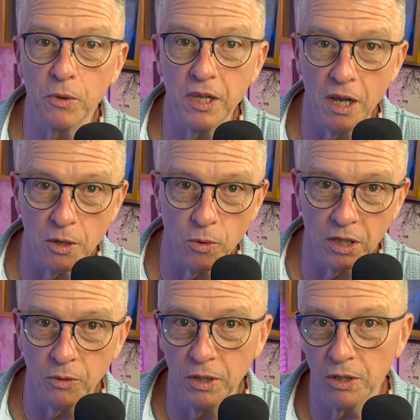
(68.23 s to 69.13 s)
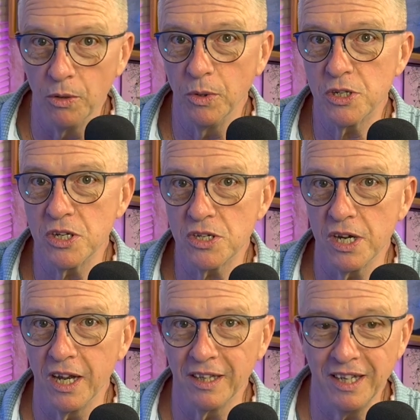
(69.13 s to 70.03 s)
with the other work that we do, which is
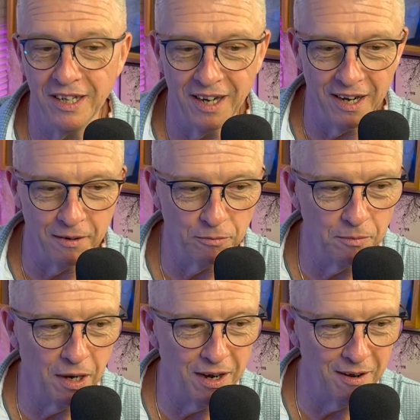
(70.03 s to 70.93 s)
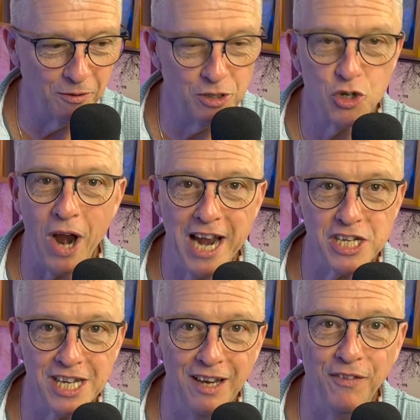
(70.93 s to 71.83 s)
uh, the uh, uh
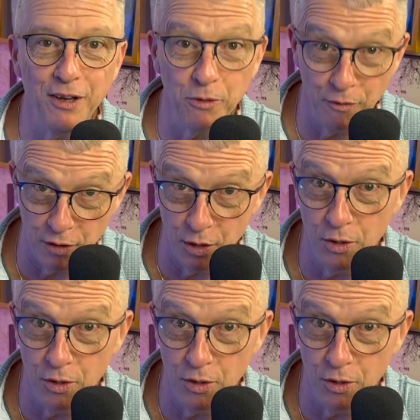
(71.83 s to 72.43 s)
Trash TV Review.